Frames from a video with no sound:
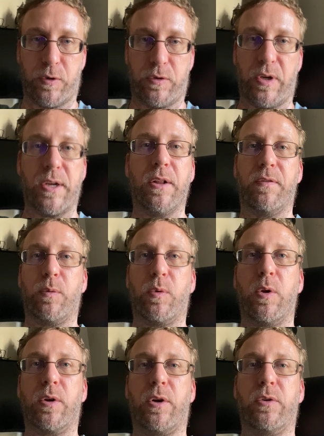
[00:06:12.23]
hill of a
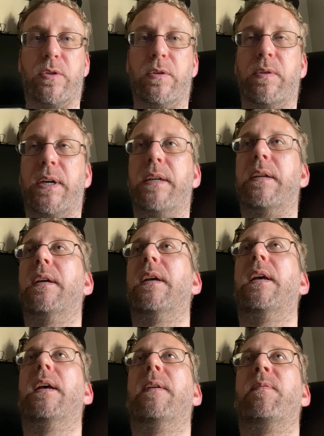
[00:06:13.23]
roller coaster, right?
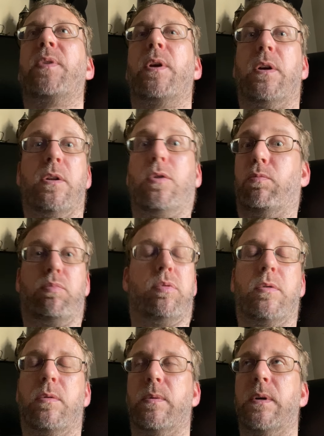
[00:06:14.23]

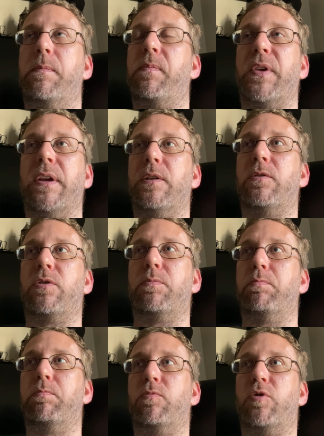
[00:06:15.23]
Well, it's
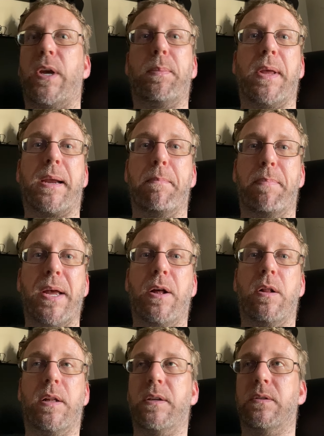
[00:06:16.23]
shaped like a
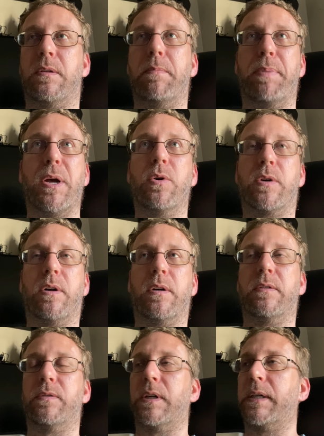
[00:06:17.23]
bell, hence the bell
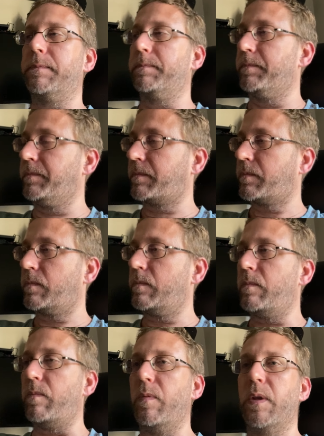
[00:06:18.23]
curve, right?
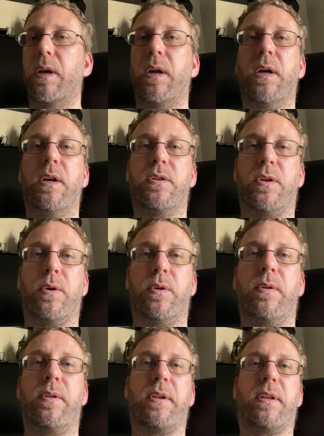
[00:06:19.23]

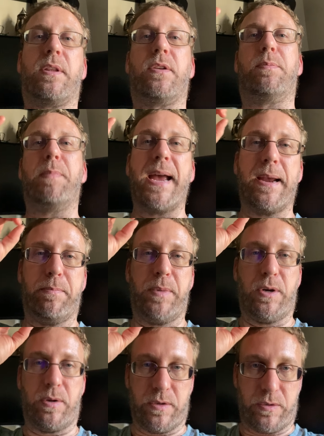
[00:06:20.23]
So the smack
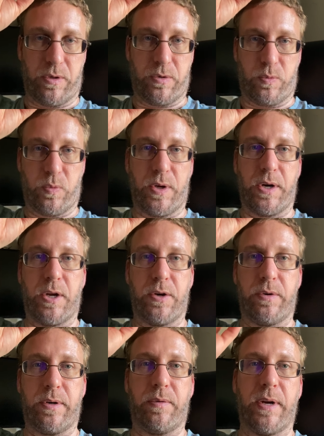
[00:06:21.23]
middle is
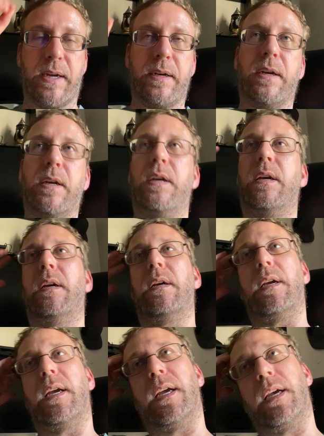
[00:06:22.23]
100, right?
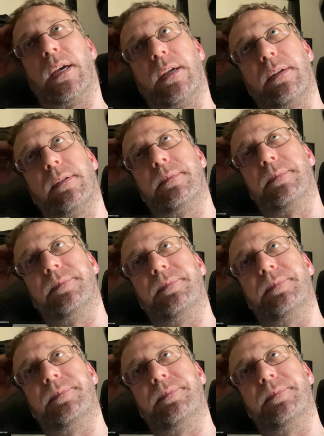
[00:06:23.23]
And